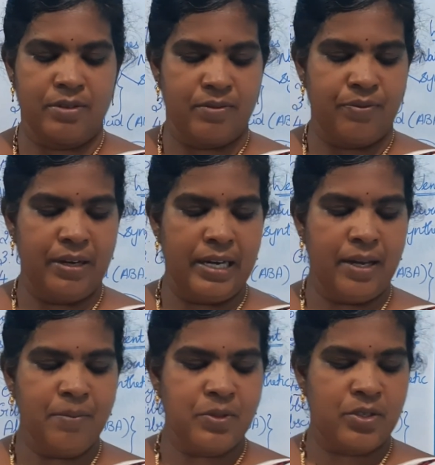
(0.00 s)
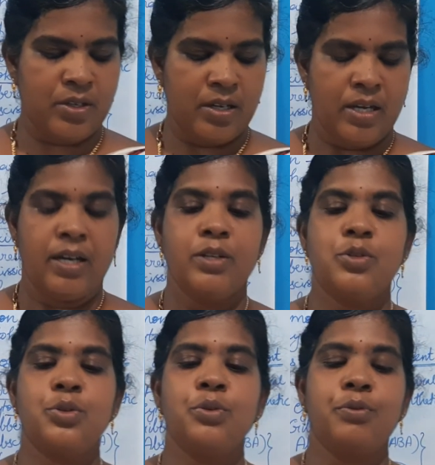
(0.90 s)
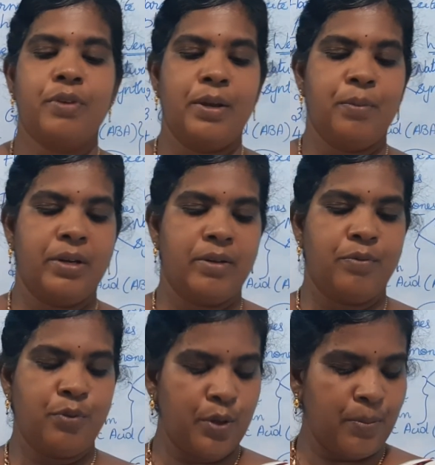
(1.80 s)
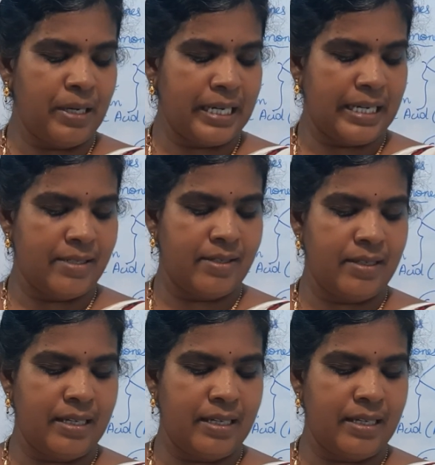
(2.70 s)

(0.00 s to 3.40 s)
fill-ups and 4 mark answer,